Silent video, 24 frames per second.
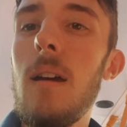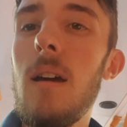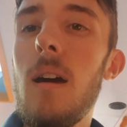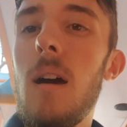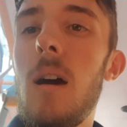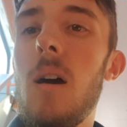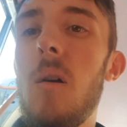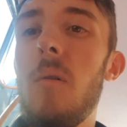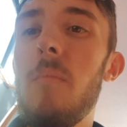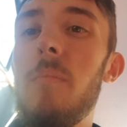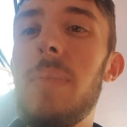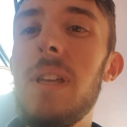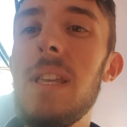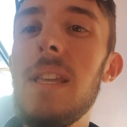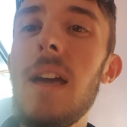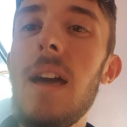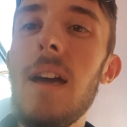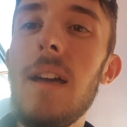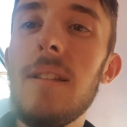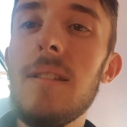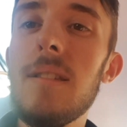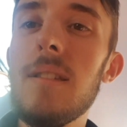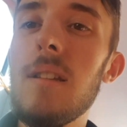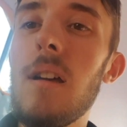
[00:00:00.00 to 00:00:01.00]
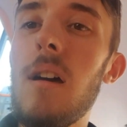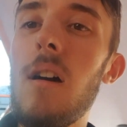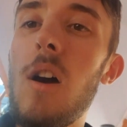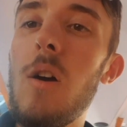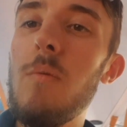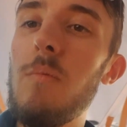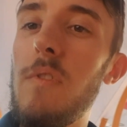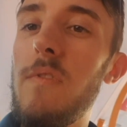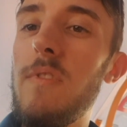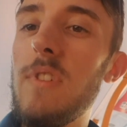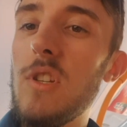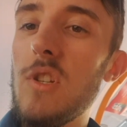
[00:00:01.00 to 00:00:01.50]
But yes, I
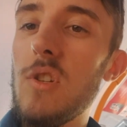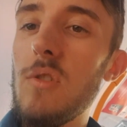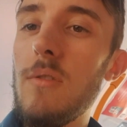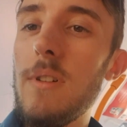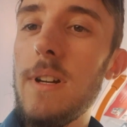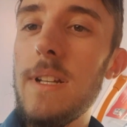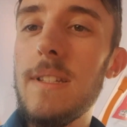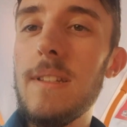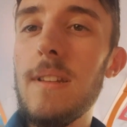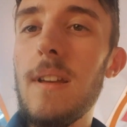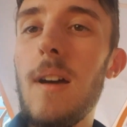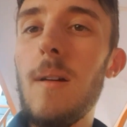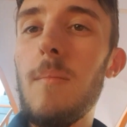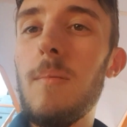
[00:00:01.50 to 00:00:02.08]
hope you've enjoyed.